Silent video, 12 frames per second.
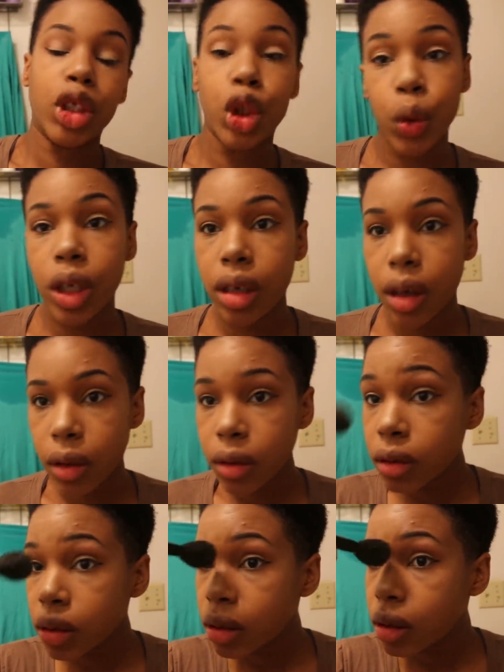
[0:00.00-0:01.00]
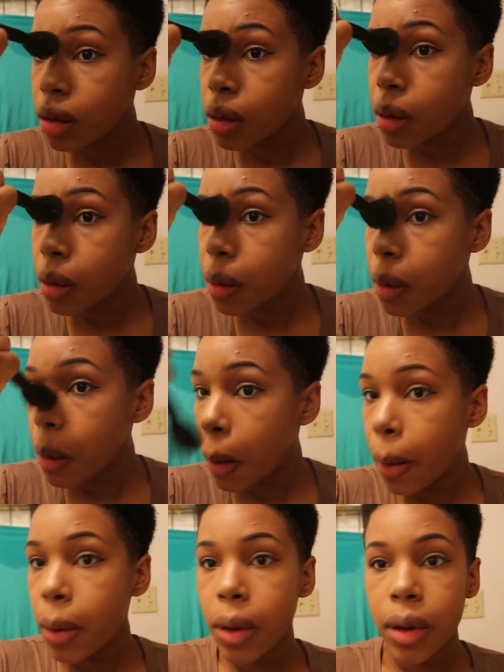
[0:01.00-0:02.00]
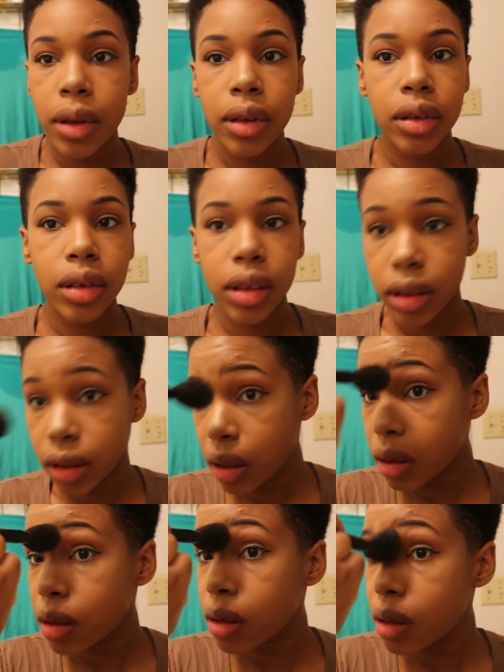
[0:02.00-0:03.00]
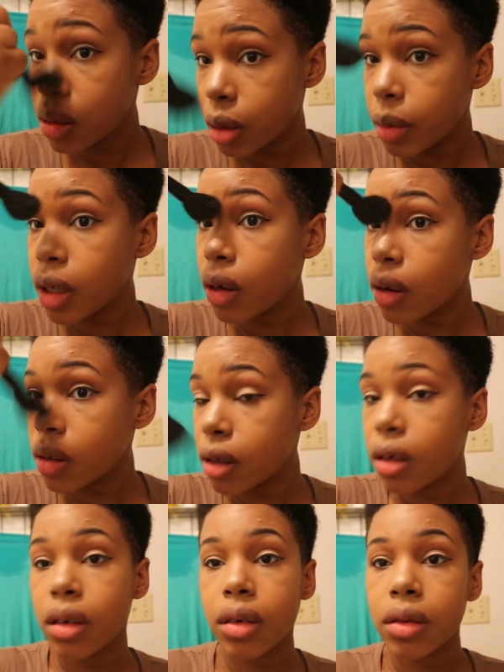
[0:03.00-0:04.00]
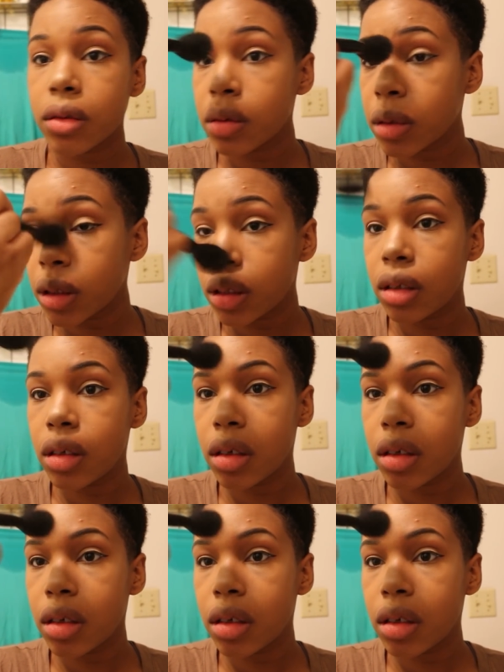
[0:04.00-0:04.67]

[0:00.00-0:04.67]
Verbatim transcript: do the nose. Just a little bit on the nose.